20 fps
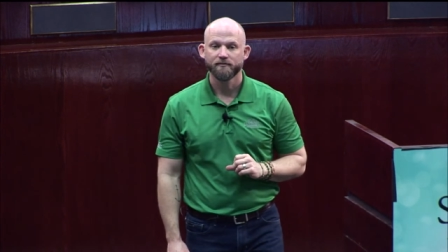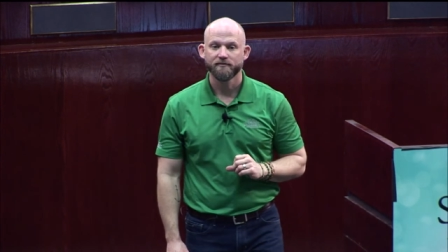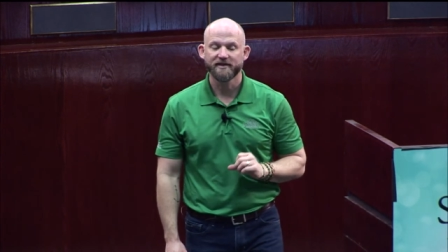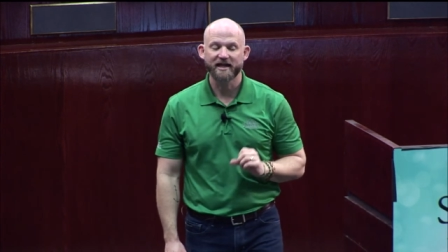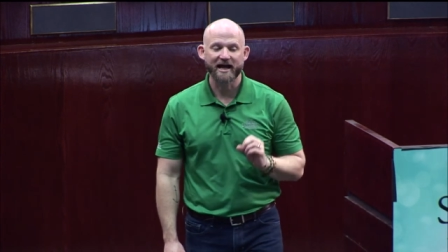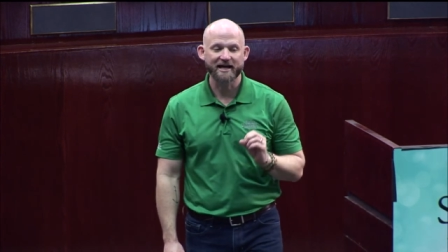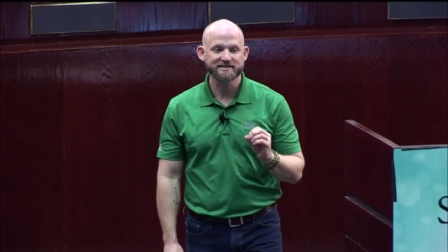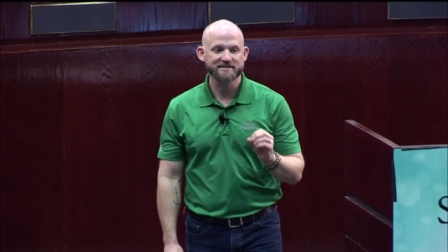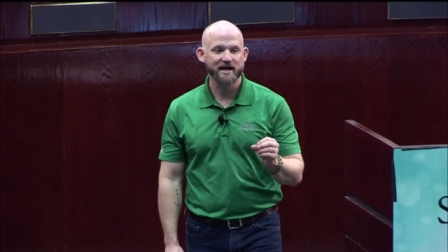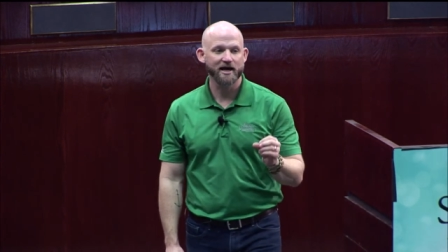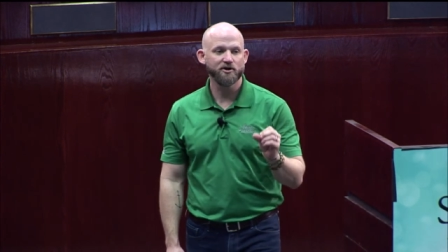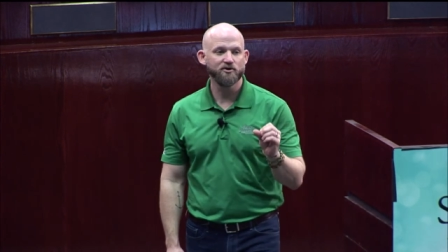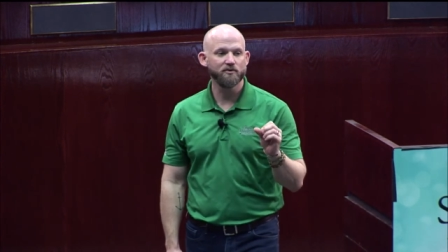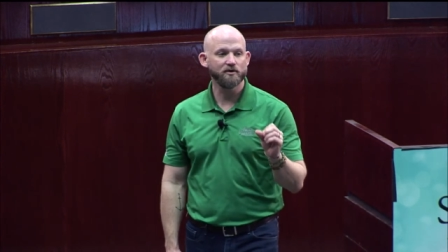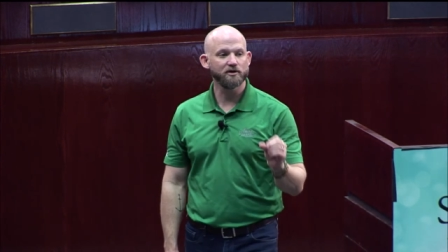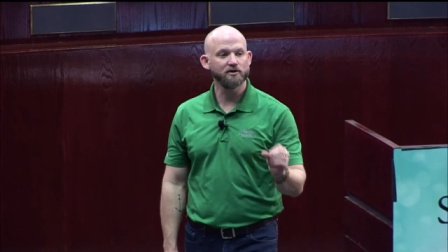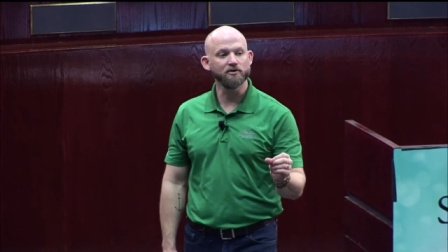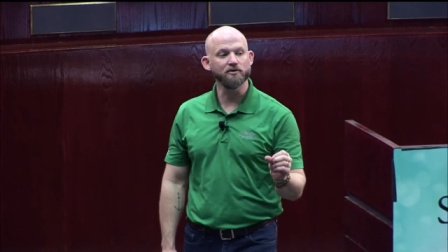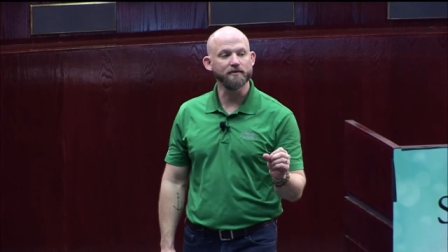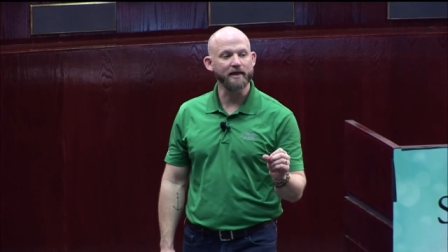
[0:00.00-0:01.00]
That's how you
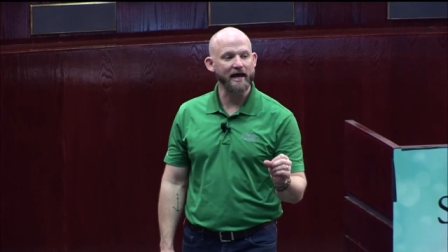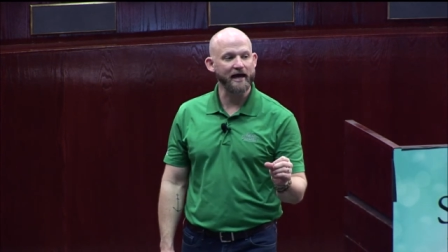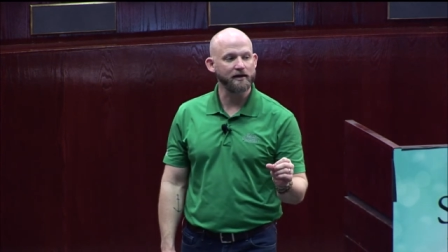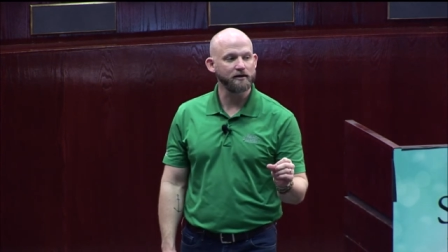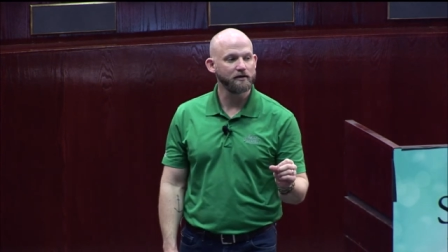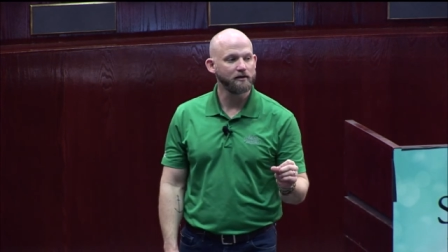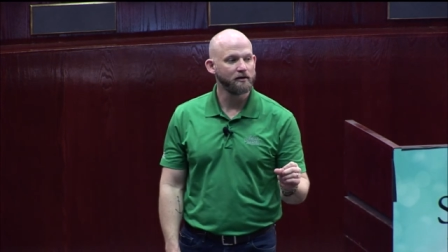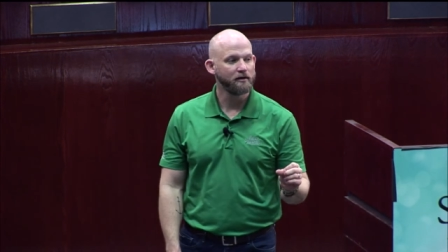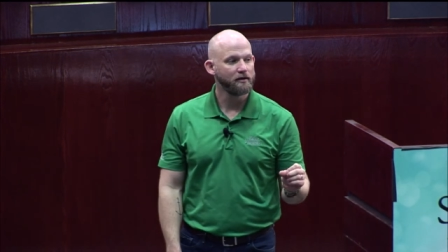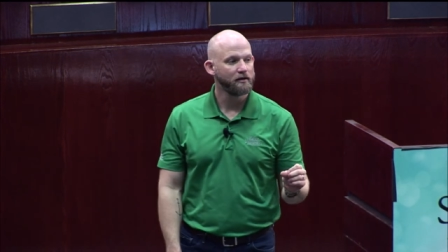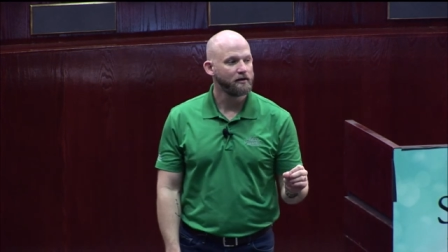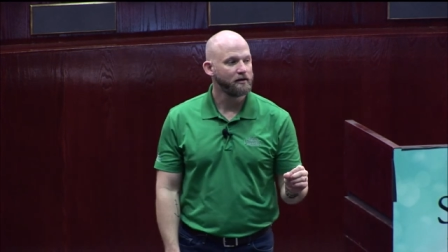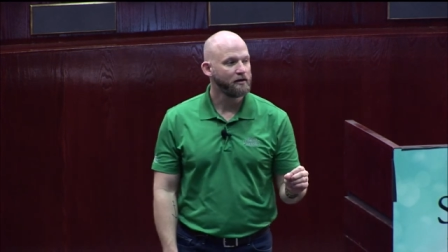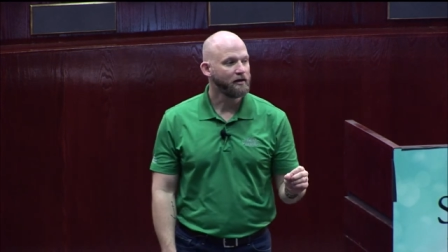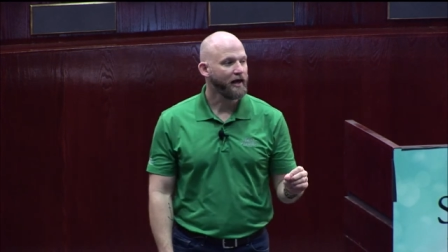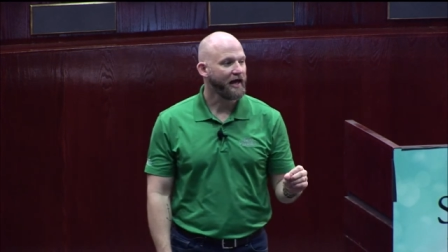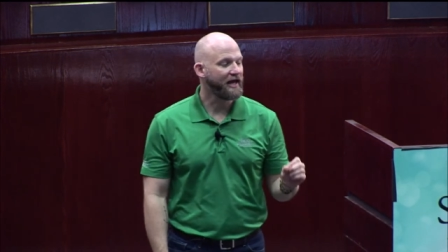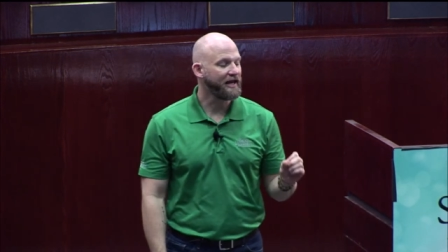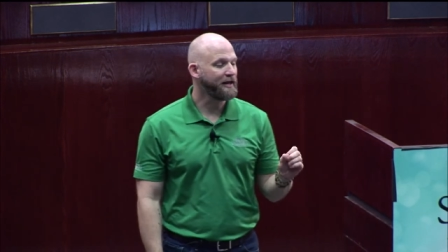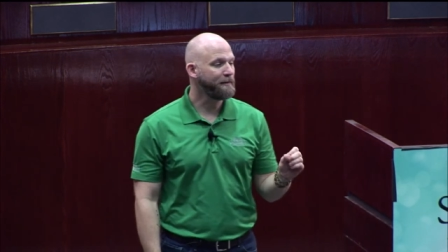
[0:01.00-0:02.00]
can do that.
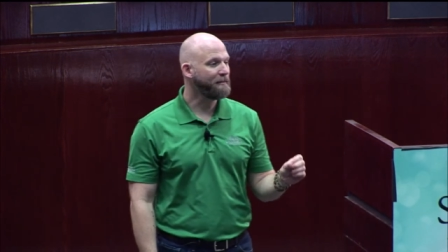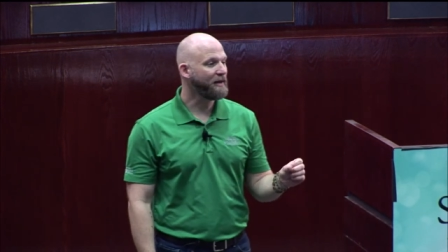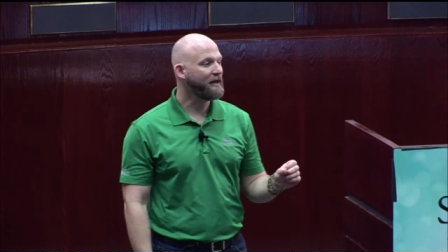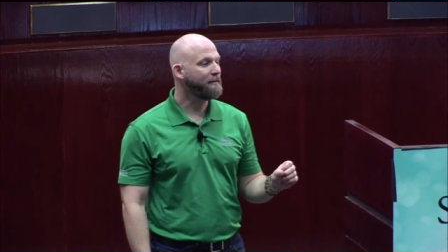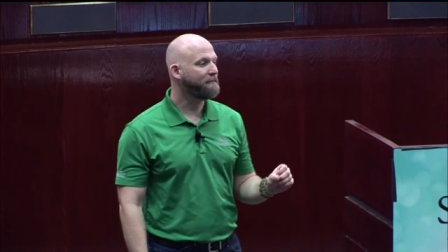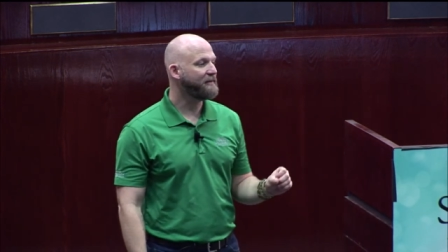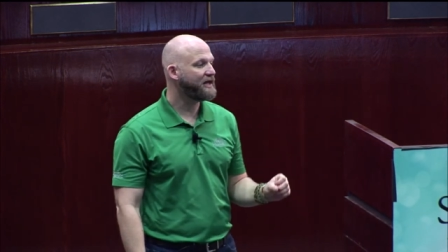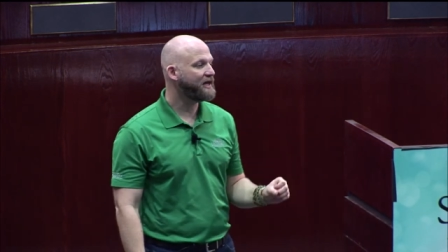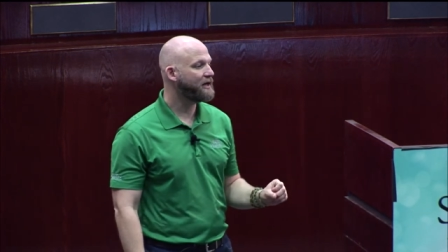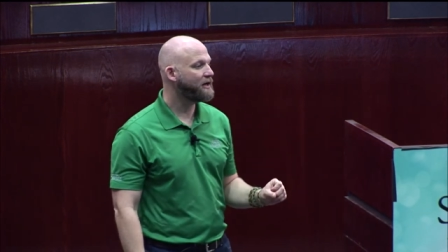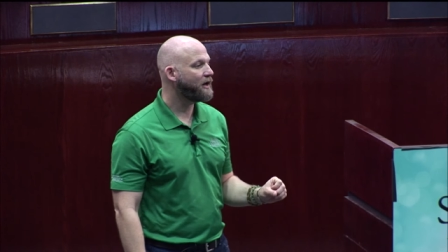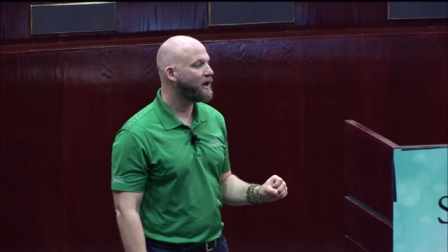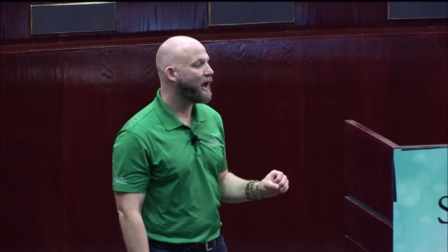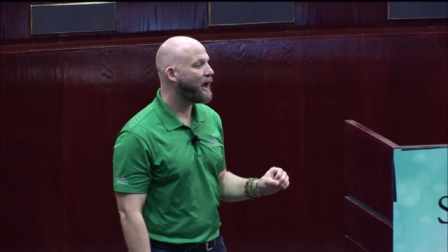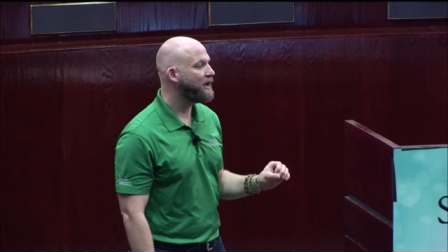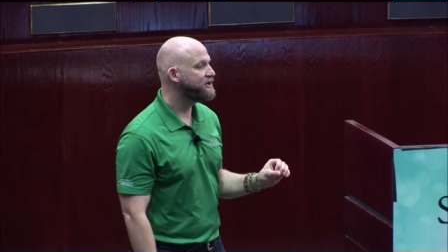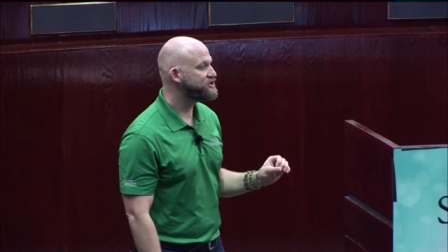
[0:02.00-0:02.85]
And it may mean